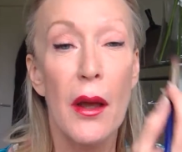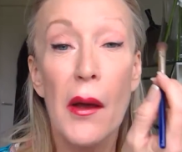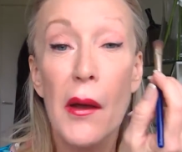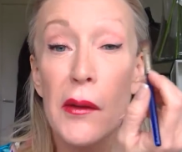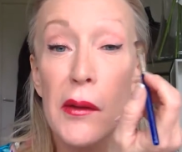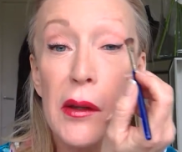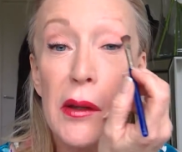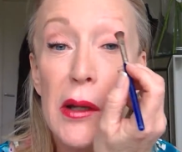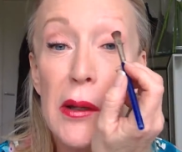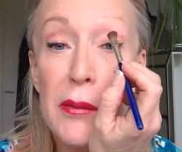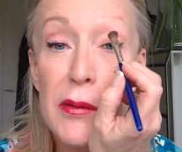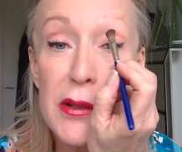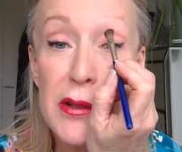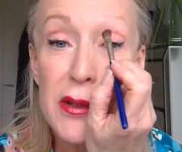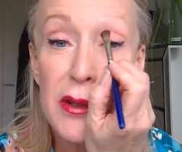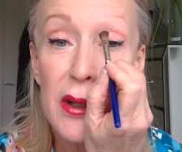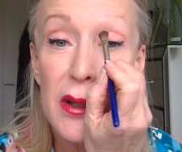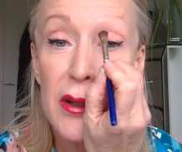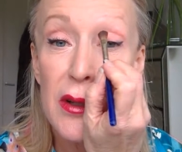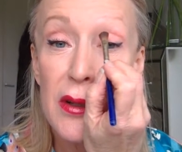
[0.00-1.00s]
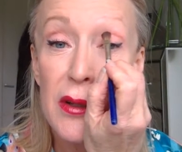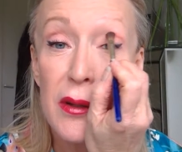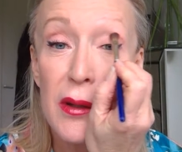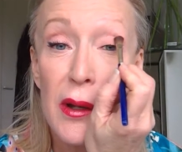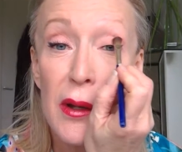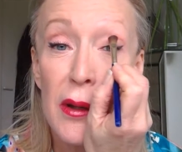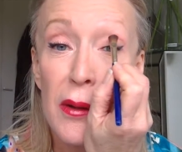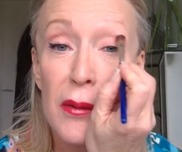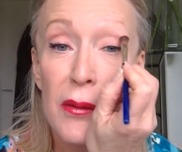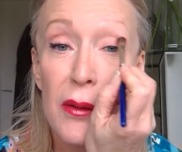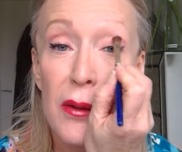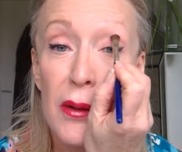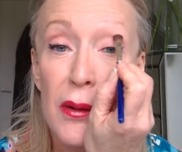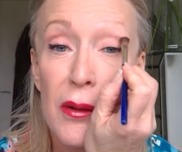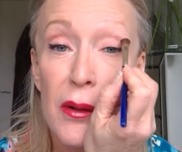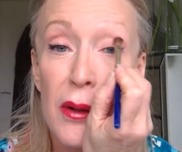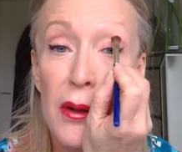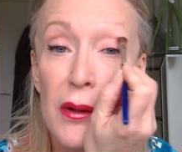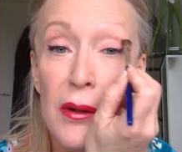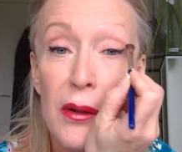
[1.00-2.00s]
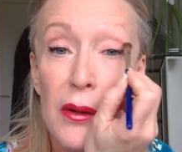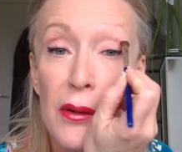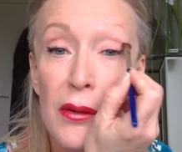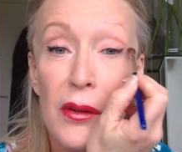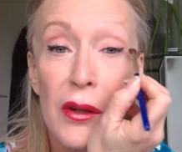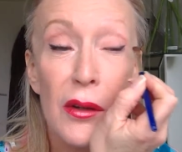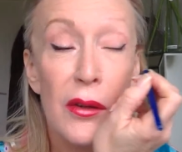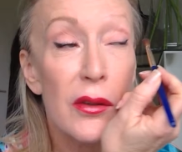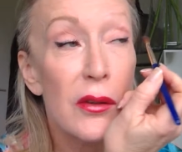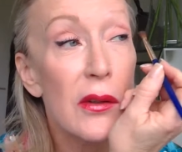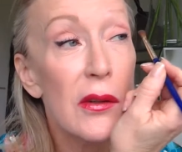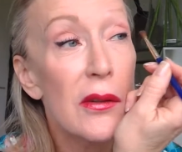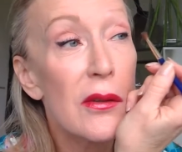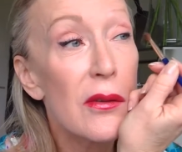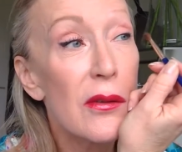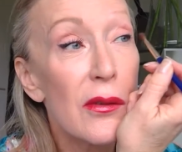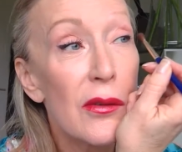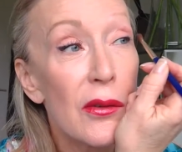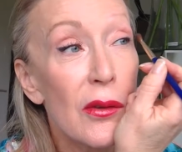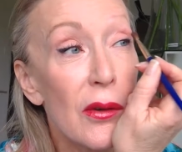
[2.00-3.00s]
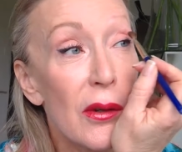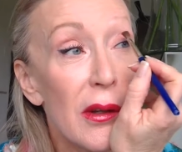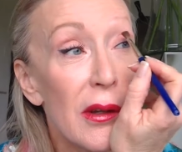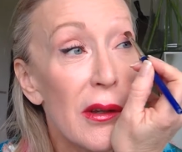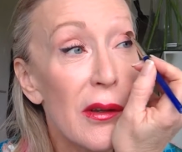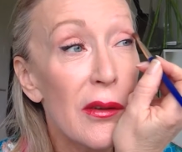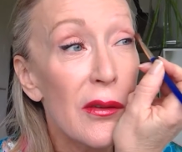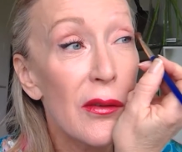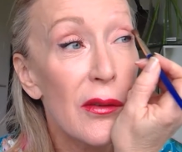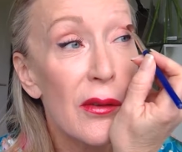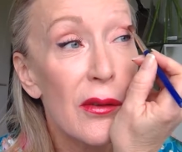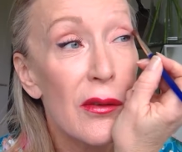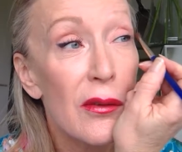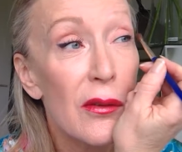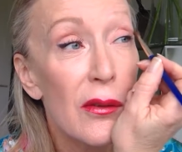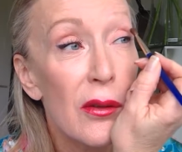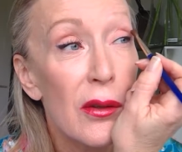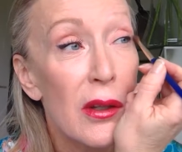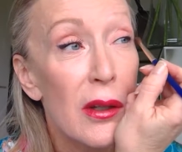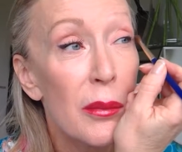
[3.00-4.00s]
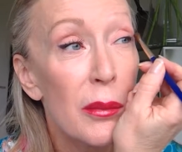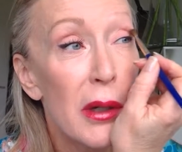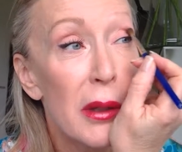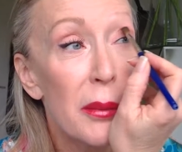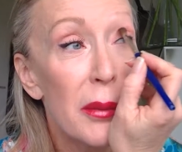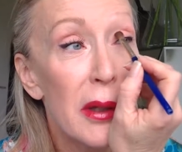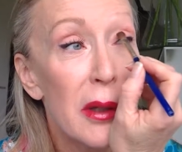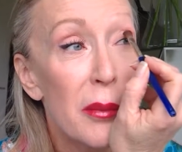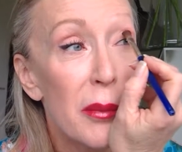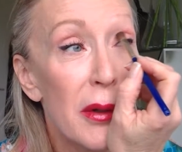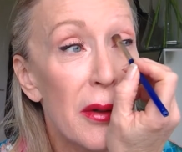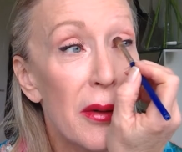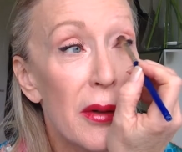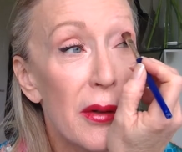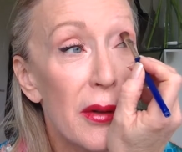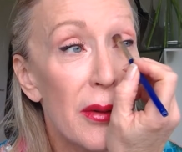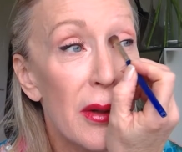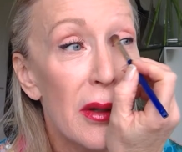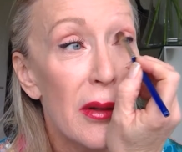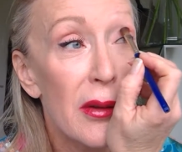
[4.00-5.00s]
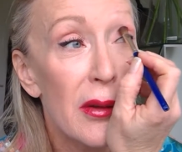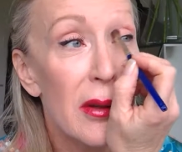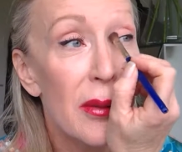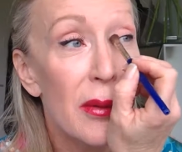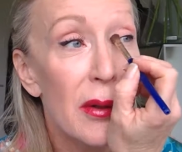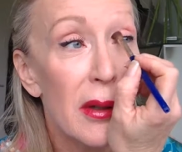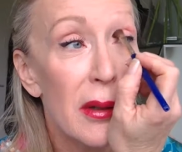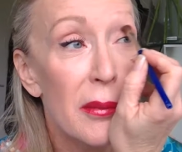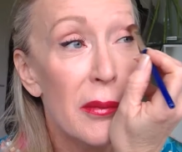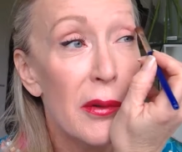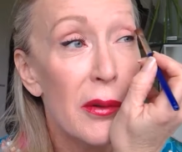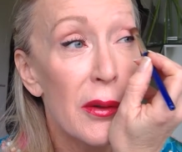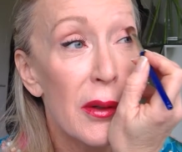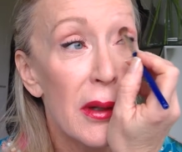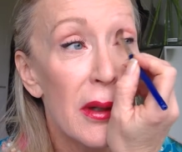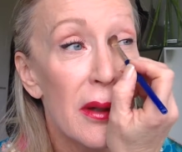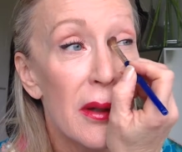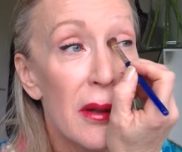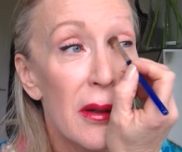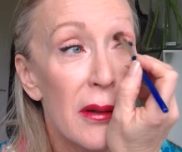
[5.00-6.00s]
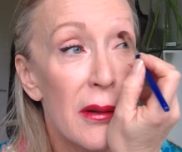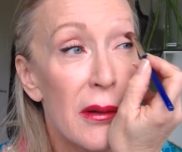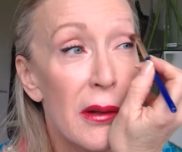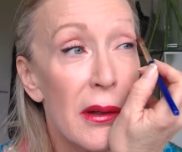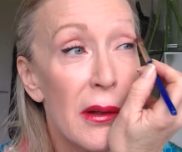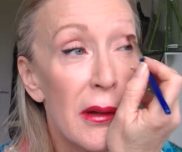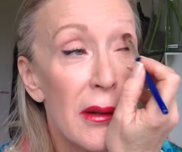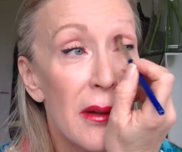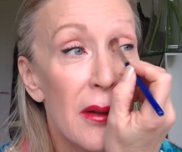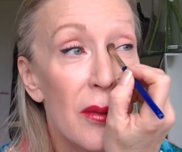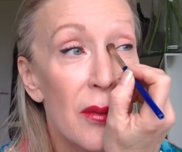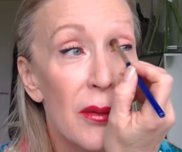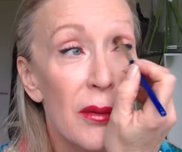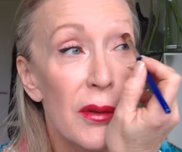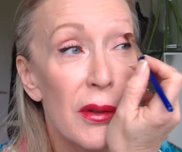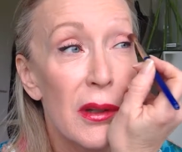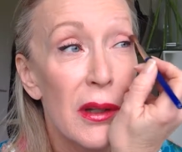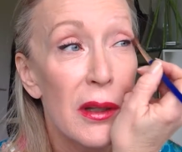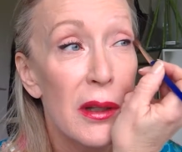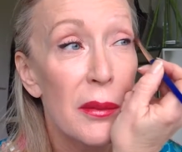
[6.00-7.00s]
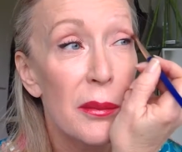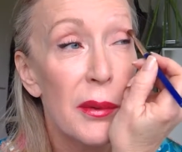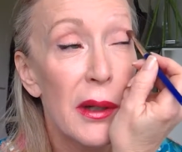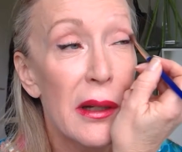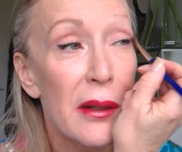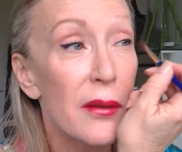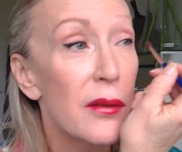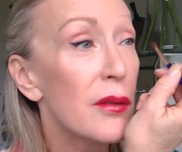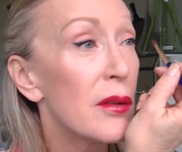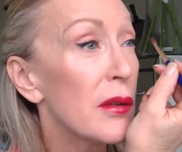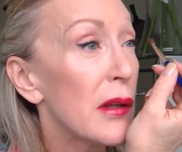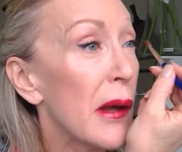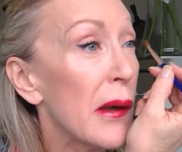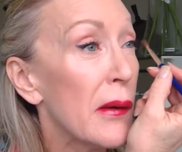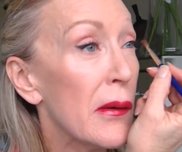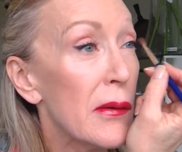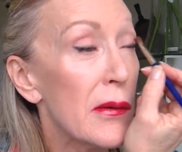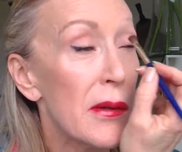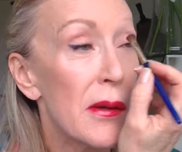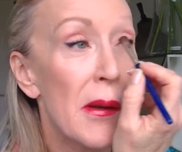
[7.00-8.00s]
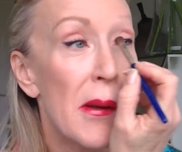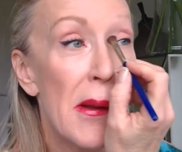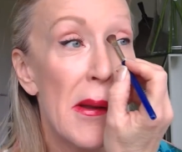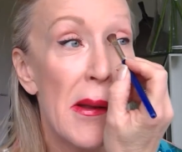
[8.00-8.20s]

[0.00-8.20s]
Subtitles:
And then I'm just going to go just into the sockets. Just look in my big mirror so I can see what I'm doing. I want to get it balanced out.